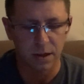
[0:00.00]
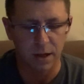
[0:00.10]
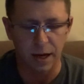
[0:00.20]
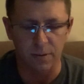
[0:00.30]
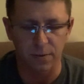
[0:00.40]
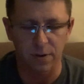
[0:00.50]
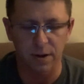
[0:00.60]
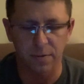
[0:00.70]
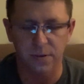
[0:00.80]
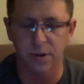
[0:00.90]
I
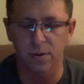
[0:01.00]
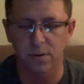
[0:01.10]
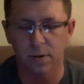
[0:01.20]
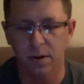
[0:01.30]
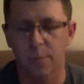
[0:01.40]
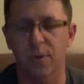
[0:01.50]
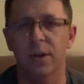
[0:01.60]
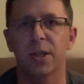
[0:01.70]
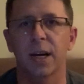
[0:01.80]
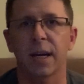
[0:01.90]
really do
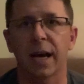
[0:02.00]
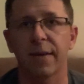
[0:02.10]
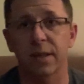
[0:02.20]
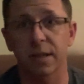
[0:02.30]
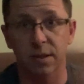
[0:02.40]
appreciate having these